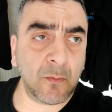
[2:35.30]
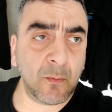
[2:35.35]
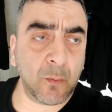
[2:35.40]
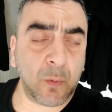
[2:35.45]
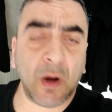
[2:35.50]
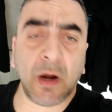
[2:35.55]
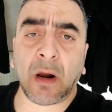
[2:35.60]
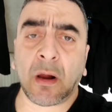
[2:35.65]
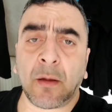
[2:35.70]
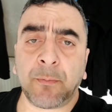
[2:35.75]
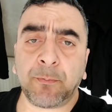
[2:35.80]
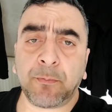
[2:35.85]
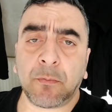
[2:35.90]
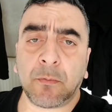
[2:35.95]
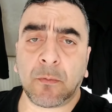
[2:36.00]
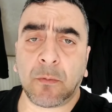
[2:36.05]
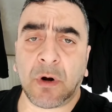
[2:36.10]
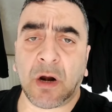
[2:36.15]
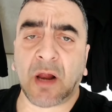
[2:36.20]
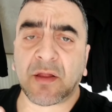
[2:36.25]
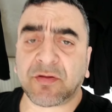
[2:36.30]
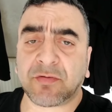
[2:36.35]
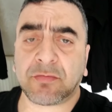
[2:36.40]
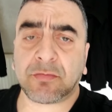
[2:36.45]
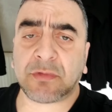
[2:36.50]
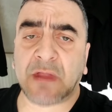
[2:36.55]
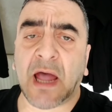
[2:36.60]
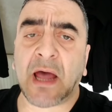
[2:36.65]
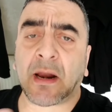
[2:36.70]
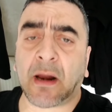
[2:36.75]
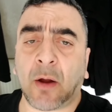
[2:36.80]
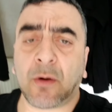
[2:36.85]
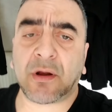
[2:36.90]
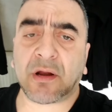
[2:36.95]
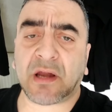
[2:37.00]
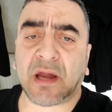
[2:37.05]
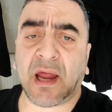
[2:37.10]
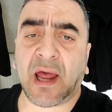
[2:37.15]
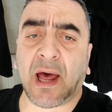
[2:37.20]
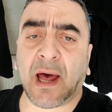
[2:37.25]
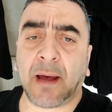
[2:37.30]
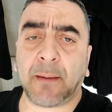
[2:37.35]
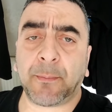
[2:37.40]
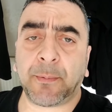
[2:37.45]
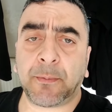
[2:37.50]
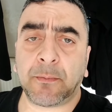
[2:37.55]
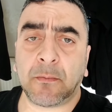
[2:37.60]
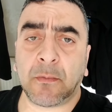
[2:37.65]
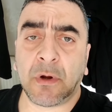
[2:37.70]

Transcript: when I downloaded the app,